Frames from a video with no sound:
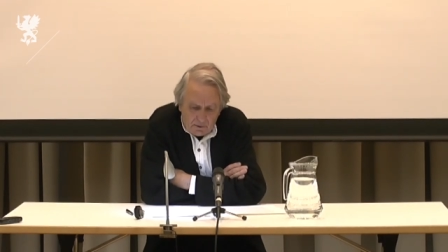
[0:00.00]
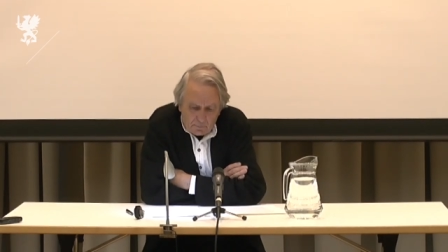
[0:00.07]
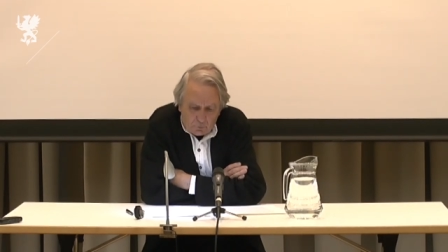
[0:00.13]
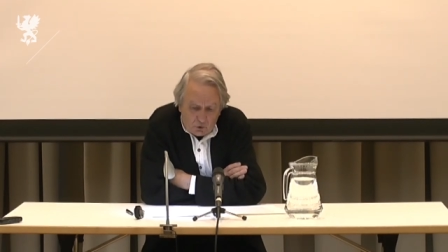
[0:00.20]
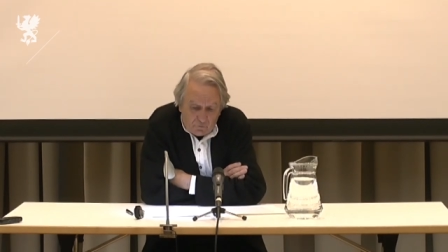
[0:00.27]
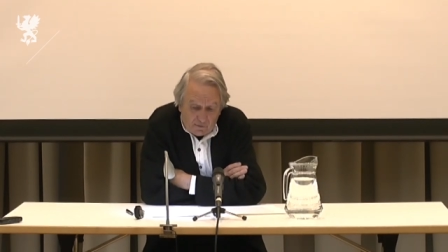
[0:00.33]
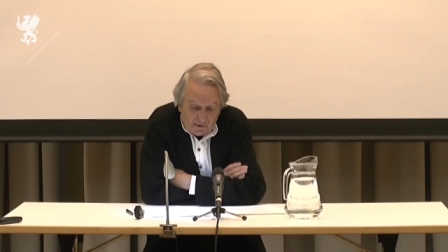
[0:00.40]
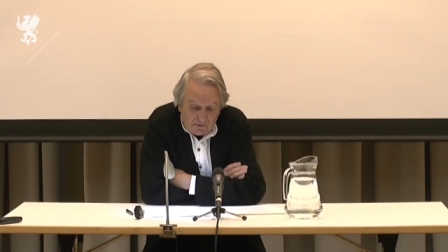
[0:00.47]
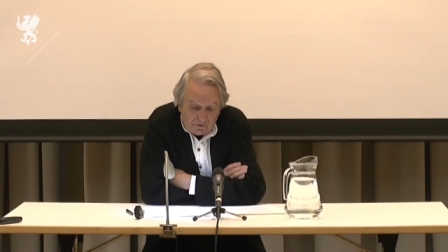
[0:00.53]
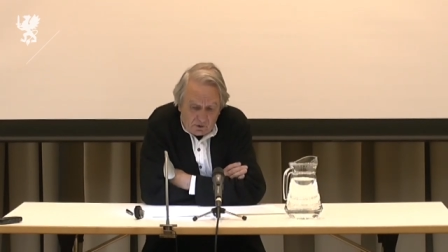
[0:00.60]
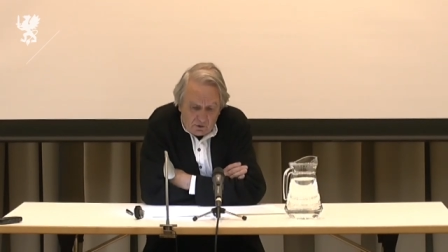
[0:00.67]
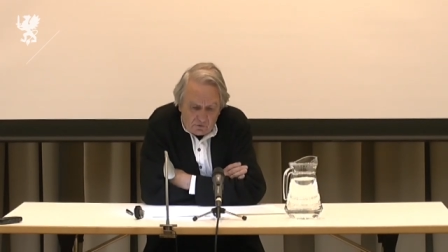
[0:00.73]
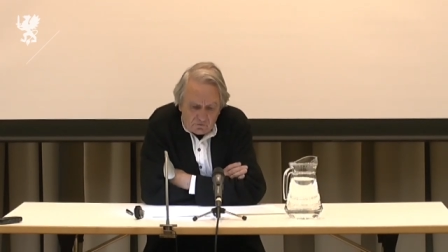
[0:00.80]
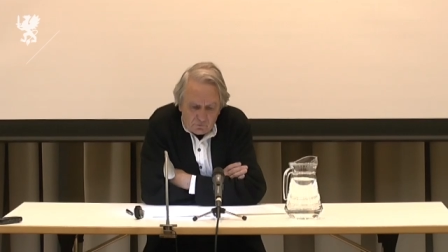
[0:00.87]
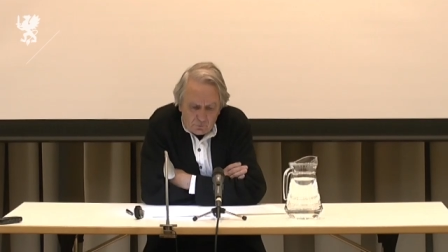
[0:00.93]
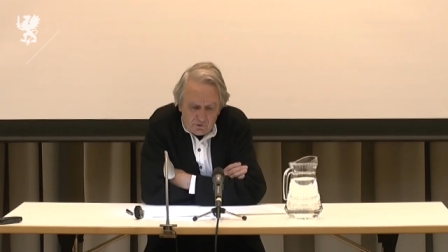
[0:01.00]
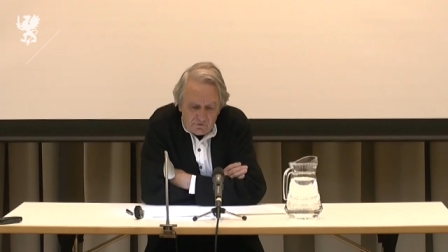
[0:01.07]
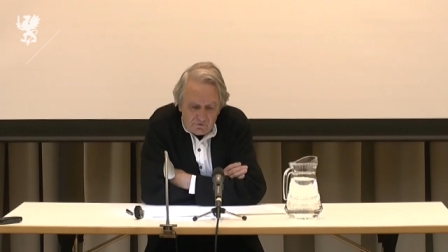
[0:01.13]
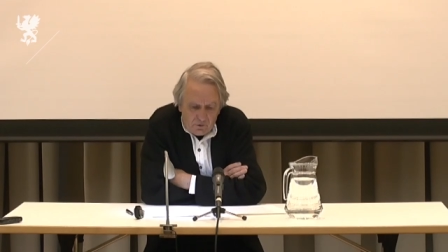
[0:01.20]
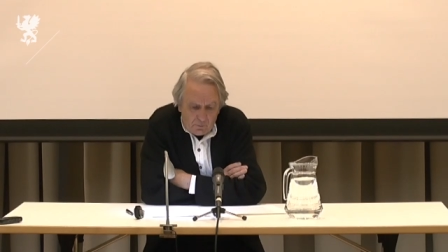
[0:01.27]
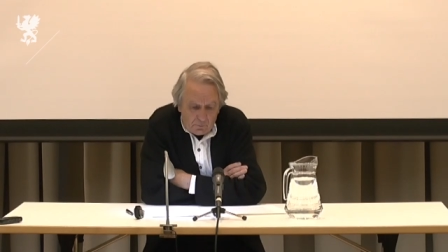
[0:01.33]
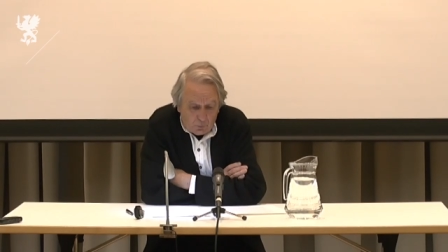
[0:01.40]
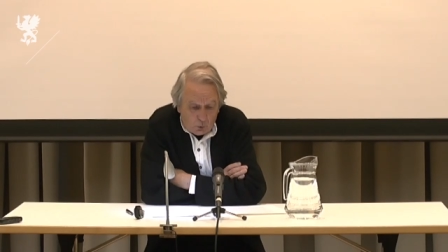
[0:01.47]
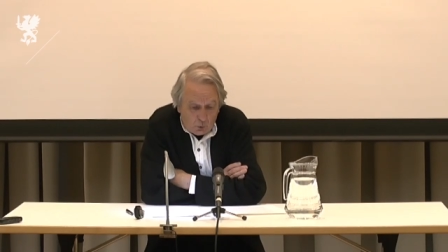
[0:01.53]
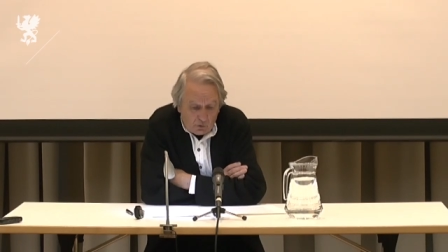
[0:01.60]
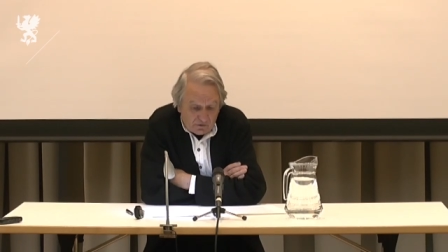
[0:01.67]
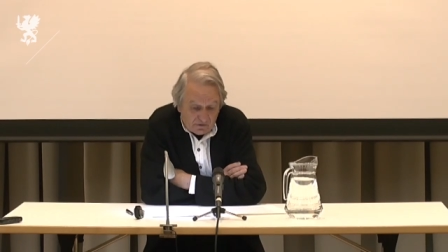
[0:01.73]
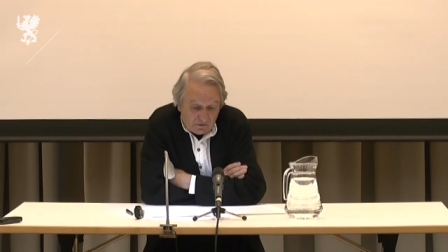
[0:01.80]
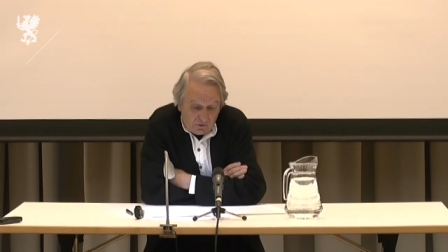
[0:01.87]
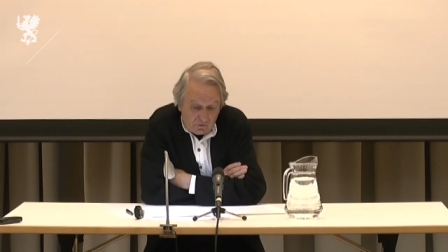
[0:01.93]
provides us with
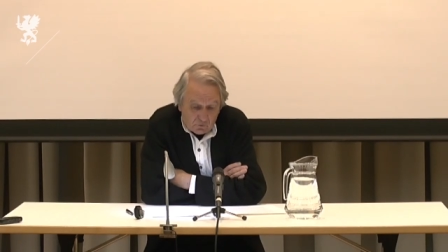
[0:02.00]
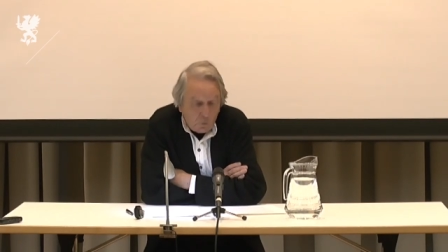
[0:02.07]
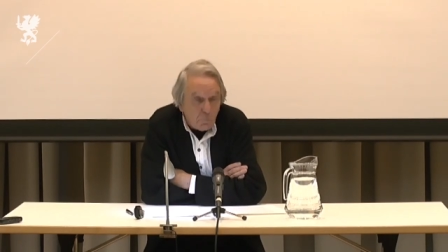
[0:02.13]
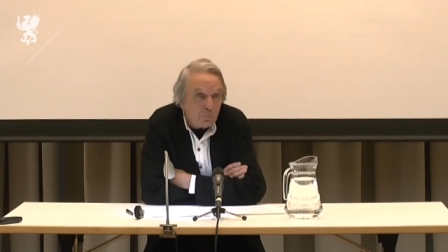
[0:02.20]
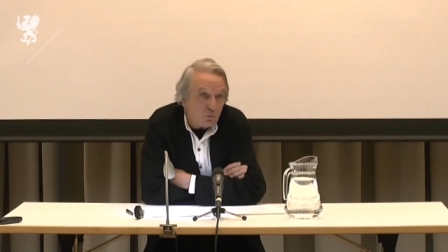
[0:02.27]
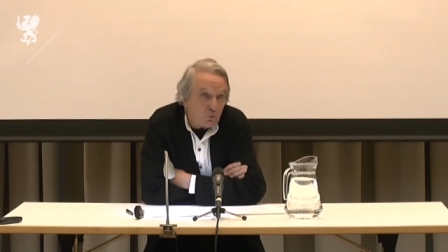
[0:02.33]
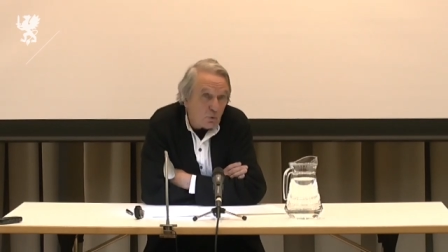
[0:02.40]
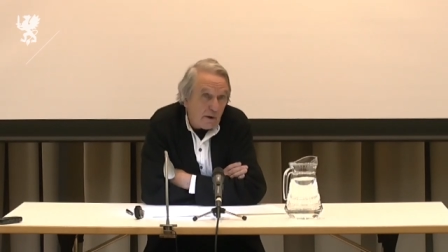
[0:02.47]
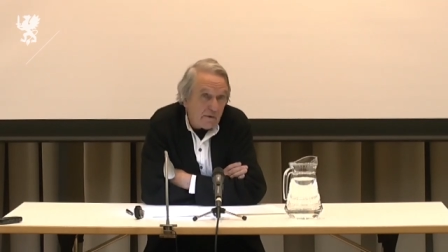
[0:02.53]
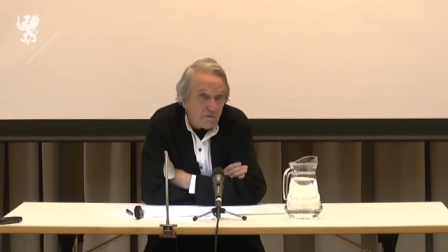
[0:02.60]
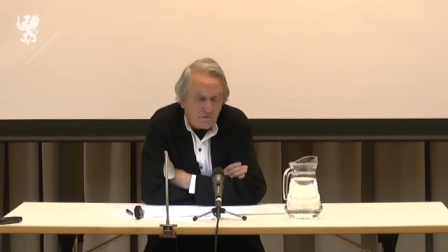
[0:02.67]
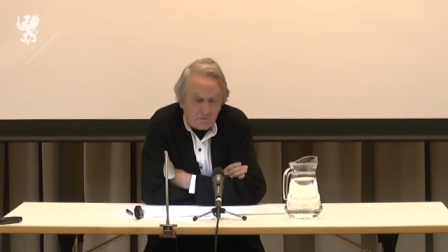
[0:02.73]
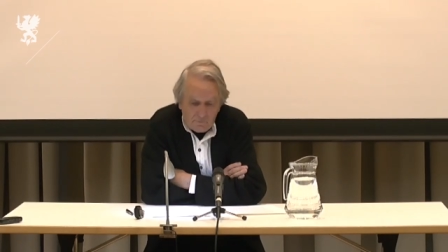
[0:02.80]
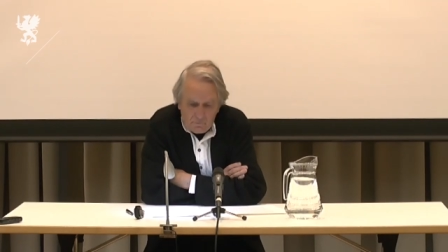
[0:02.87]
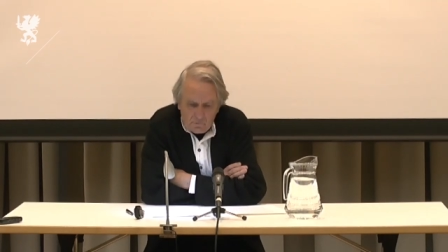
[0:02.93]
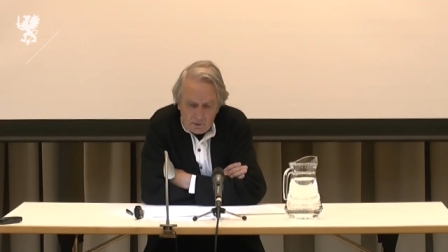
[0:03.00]
both the poorest